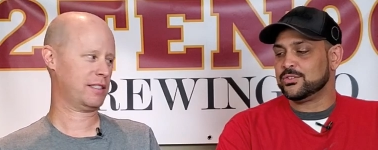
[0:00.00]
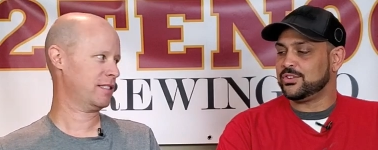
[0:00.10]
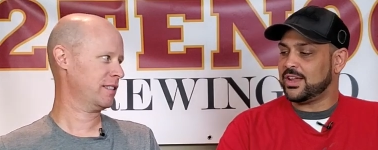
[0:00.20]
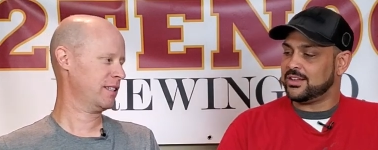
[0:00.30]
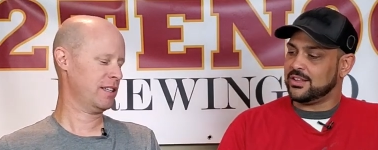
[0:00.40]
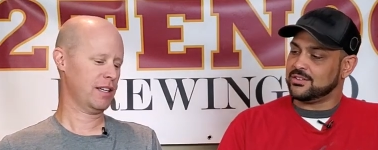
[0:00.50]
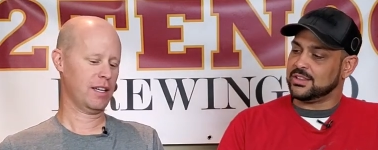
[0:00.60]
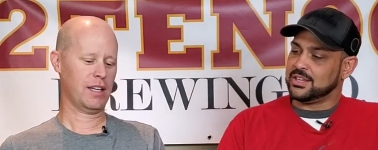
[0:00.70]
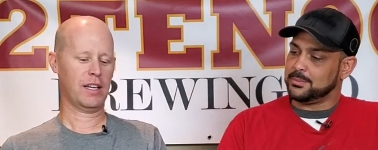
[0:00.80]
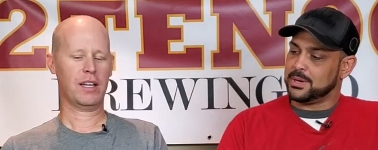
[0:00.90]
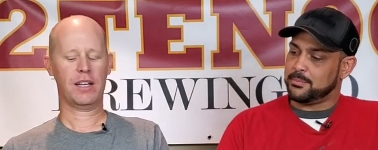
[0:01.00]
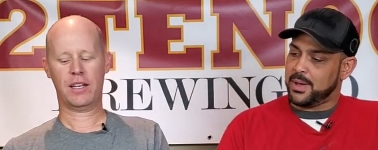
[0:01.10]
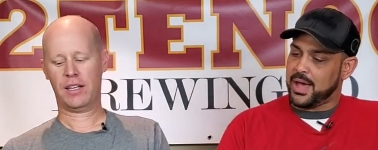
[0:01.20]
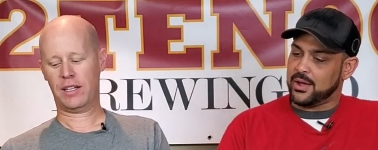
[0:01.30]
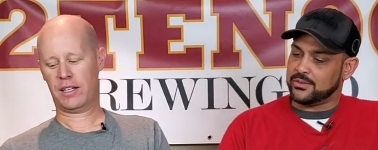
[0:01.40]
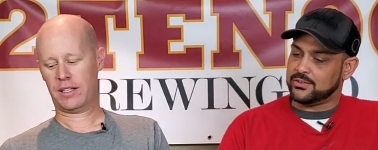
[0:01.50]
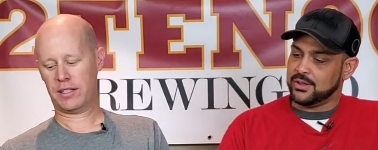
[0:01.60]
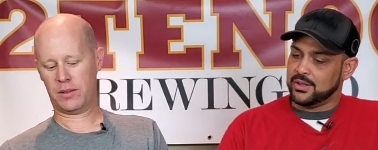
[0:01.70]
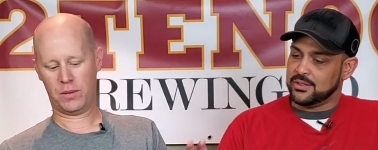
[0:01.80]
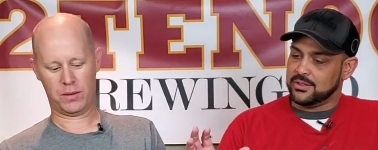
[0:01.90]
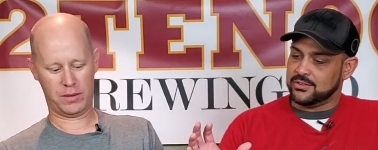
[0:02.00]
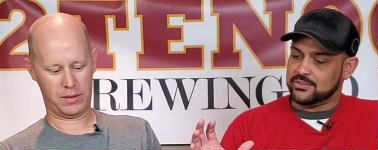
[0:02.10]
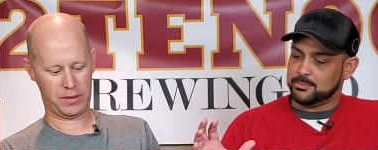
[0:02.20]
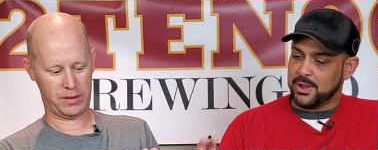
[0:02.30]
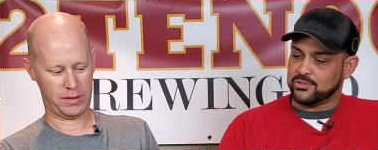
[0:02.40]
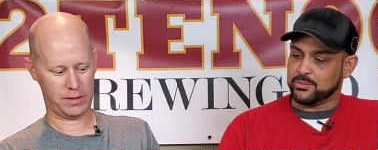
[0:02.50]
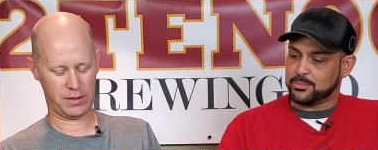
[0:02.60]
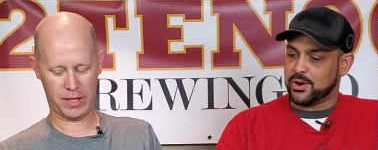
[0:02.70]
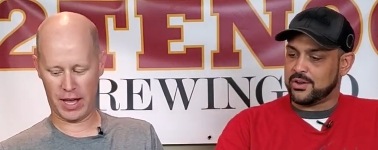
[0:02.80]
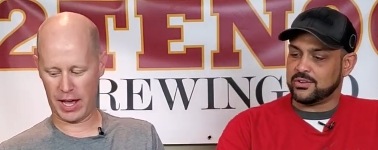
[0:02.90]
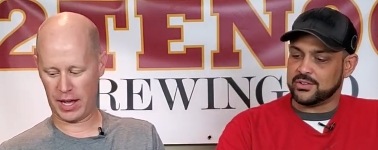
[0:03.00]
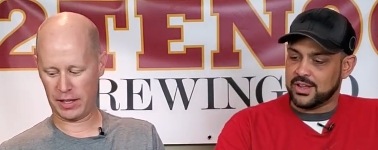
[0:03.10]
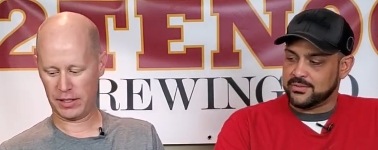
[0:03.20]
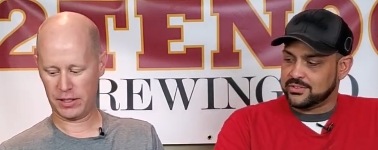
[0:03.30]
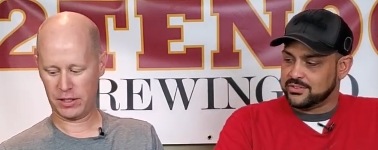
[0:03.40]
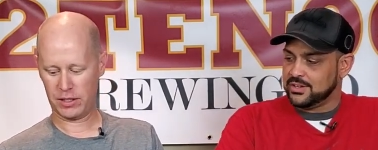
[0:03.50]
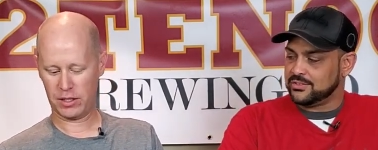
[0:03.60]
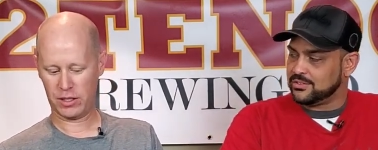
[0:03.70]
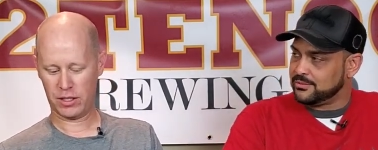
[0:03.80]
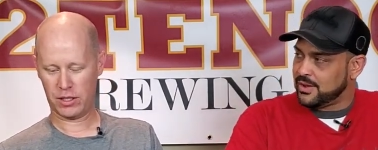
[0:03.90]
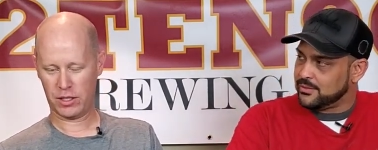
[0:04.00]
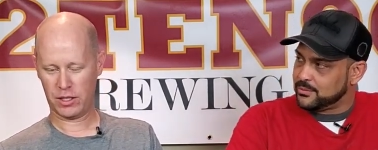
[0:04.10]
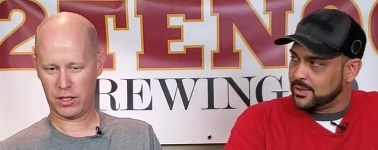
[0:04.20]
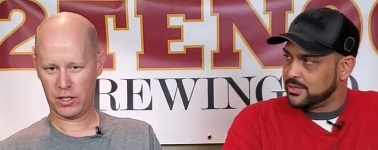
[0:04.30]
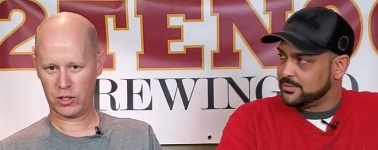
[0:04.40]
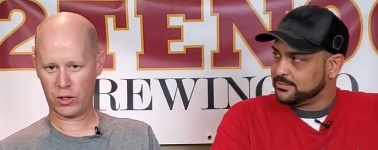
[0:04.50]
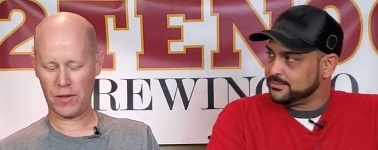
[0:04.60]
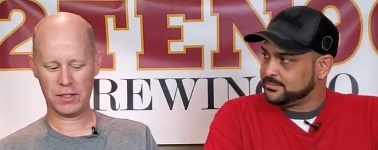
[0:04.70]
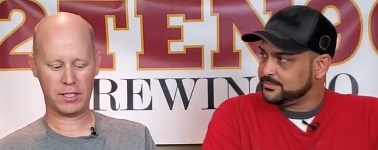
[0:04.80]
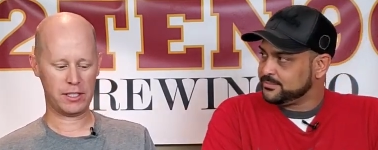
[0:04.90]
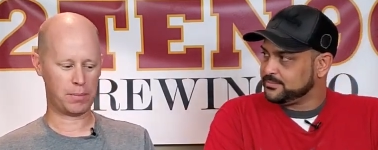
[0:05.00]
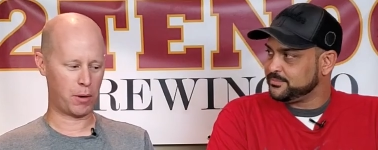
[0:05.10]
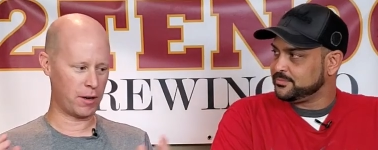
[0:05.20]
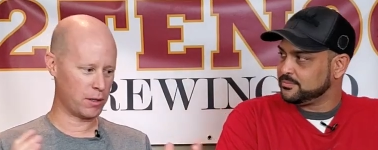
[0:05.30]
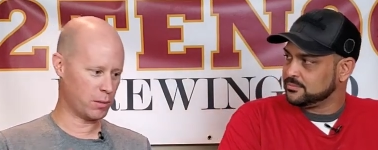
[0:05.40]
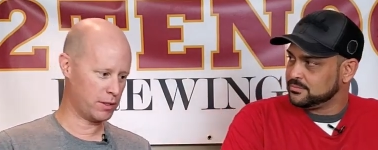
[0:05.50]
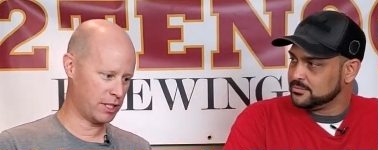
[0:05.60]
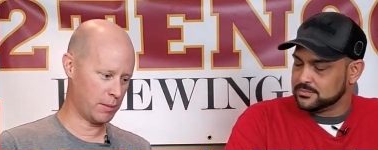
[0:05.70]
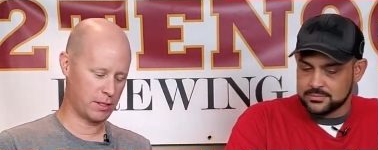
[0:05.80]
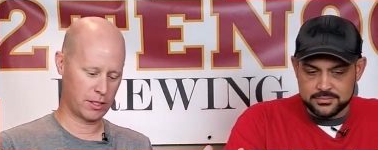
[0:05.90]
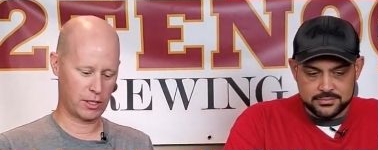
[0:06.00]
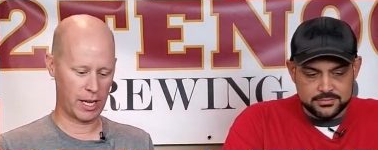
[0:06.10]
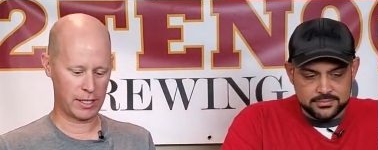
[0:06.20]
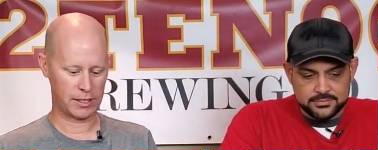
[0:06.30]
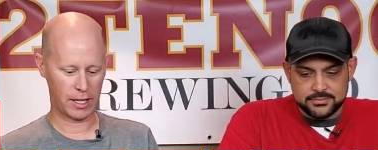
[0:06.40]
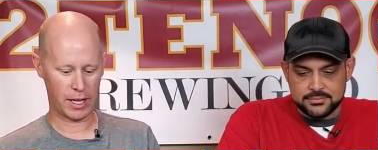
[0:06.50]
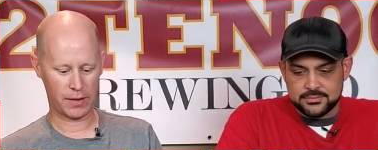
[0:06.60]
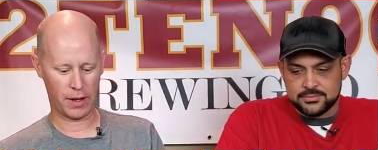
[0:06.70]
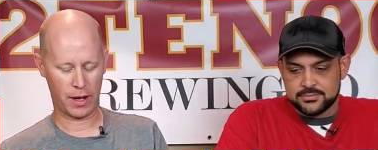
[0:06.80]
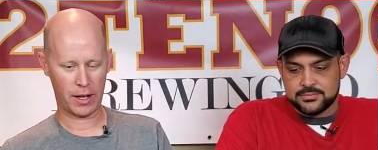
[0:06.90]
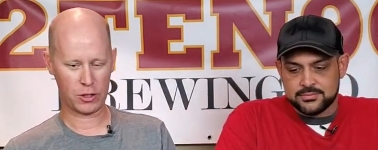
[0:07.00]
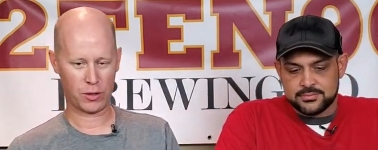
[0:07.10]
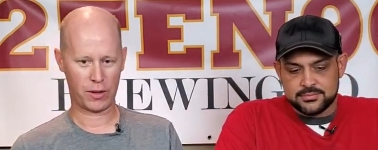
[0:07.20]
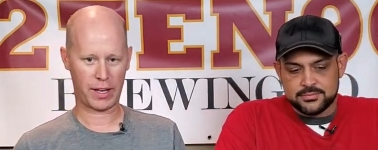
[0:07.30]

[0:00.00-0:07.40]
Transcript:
Speaker 1: So Todd, tell us a little bit about this special project yeah. that Heavy Seas
Speaker 2: is involved with. So Heavy Seas partnered with Jameson, as Andy said, uh, sort of their